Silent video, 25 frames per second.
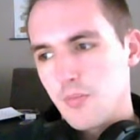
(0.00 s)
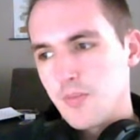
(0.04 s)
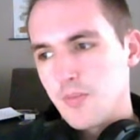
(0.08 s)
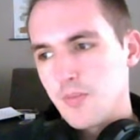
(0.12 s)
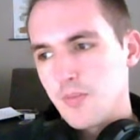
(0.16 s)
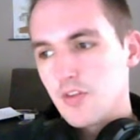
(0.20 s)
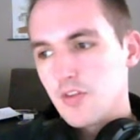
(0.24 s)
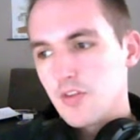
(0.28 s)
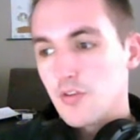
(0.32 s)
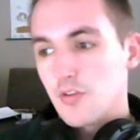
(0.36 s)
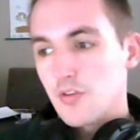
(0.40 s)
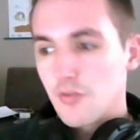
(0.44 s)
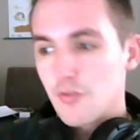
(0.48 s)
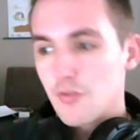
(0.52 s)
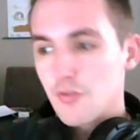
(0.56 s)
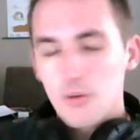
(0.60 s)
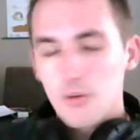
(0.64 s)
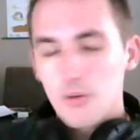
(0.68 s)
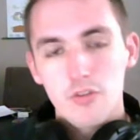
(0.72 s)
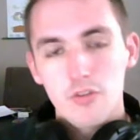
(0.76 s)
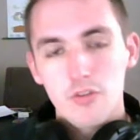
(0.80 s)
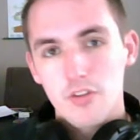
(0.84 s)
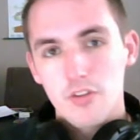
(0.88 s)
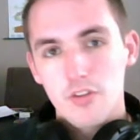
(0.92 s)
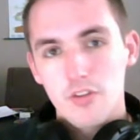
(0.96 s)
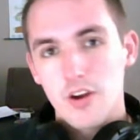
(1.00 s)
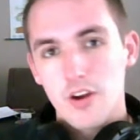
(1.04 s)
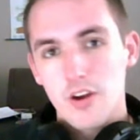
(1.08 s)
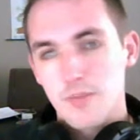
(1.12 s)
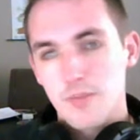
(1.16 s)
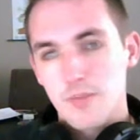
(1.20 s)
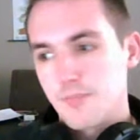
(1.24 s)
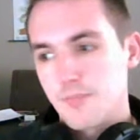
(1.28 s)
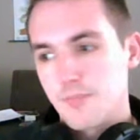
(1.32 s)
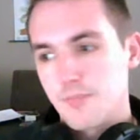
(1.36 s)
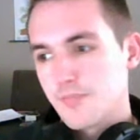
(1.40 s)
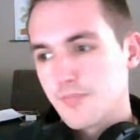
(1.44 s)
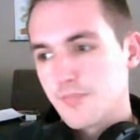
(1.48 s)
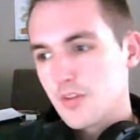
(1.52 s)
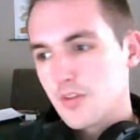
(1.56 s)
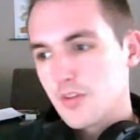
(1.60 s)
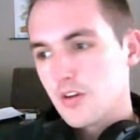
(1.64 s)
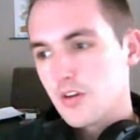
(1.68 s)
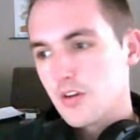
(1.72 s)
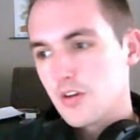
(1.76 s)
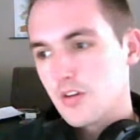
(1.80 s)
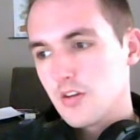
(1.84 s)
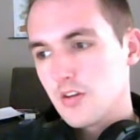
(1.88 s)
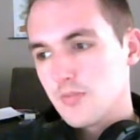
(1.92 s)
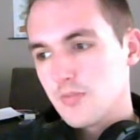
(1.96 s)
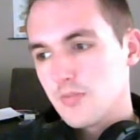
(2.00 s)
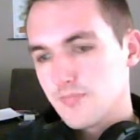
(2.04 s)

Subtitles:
So frozen time. Um,